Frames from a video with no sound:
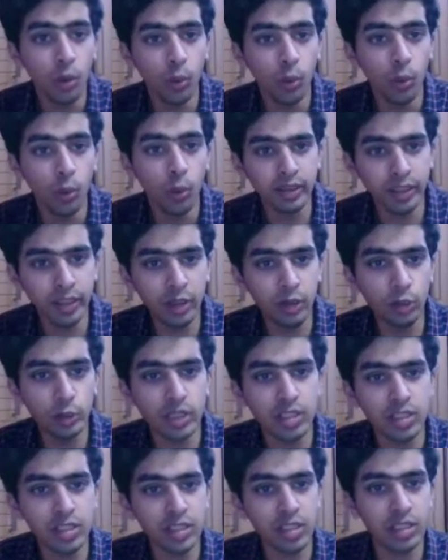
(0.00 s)
One thing
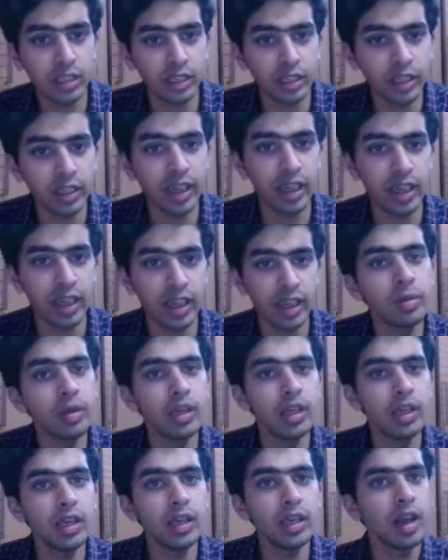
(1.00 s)
which uh, can
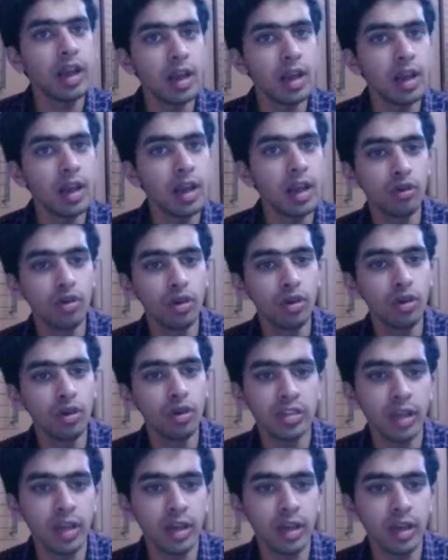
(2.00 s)
be helpful
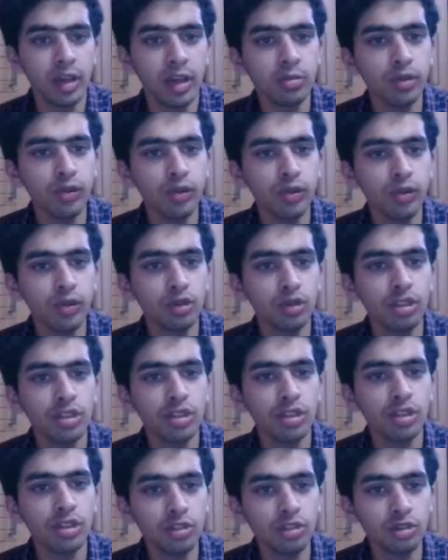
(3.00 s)
is the MSP
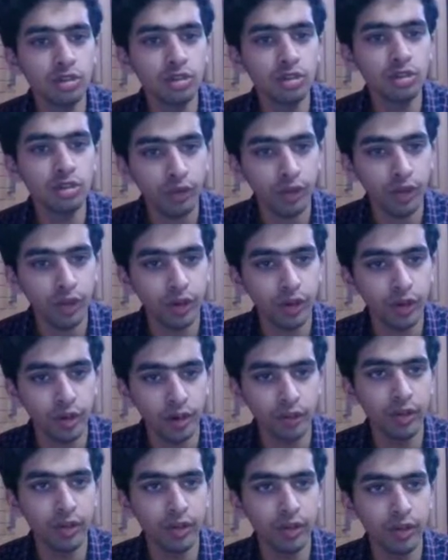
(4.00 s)
430 software,
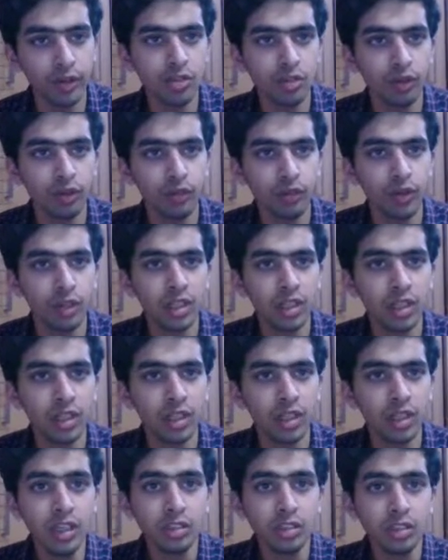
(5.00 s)
aware software.
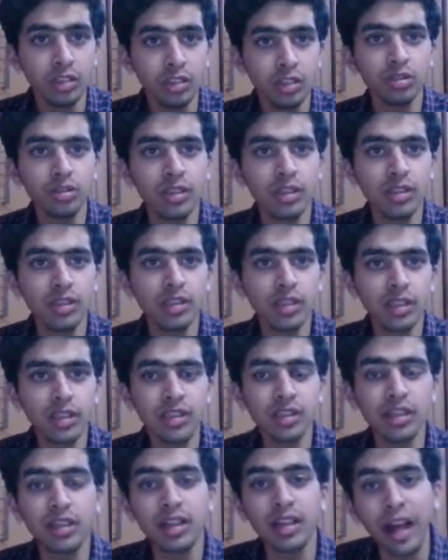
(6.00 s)
So this
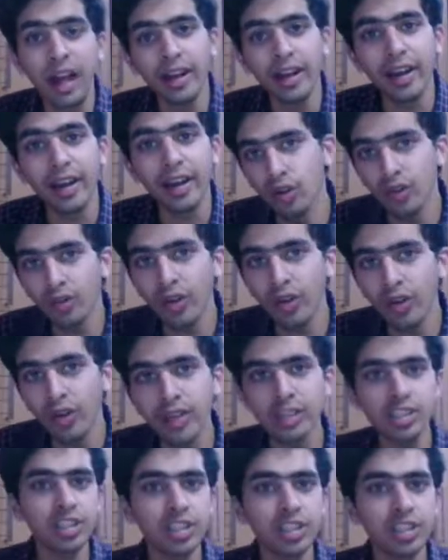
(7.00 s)
is kind of like
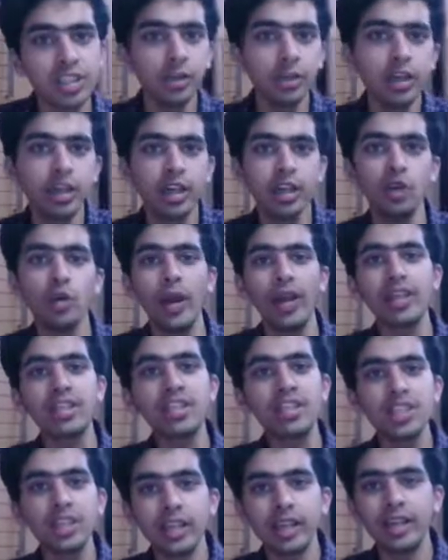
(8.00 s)

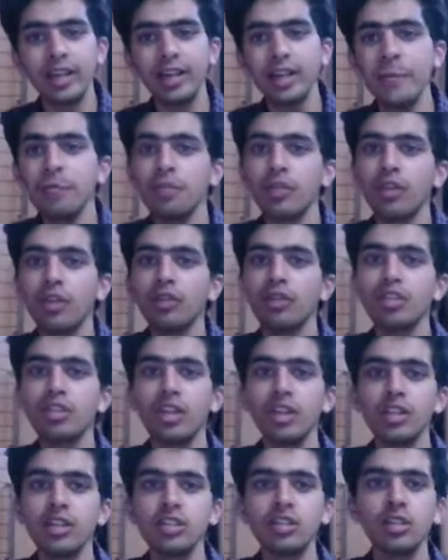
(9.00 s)
STM32HAL which
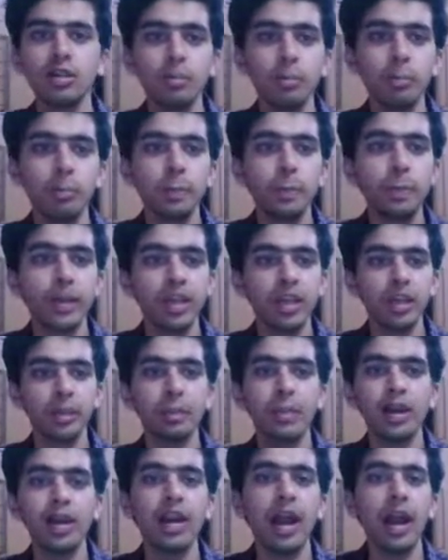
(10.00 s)
has some
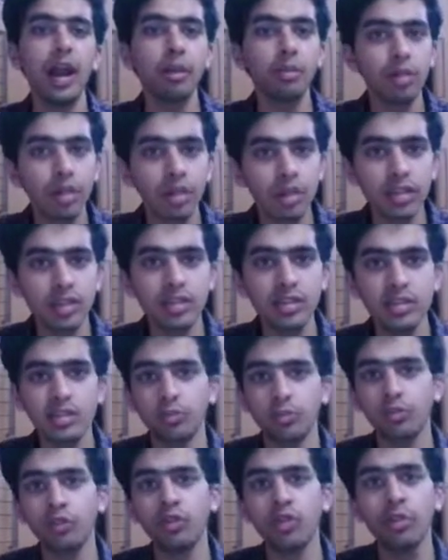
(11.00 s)
pre-built libraries,
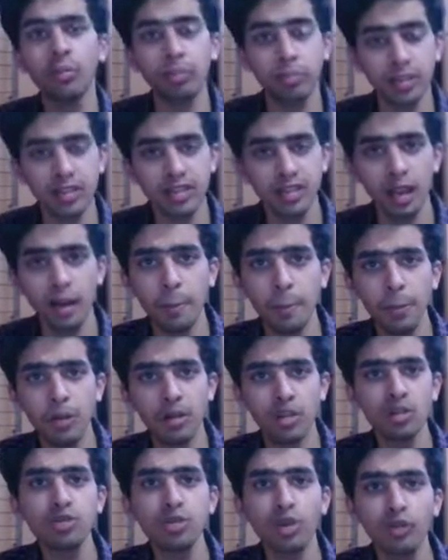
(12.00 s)

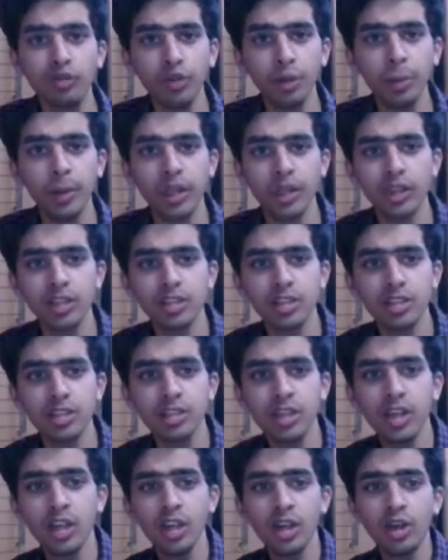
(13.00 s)
examples, software
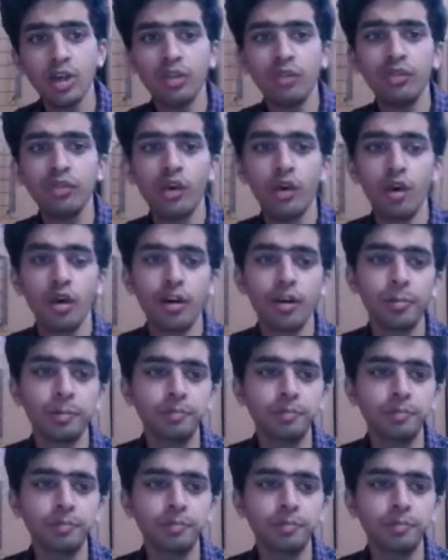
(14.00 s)
packages for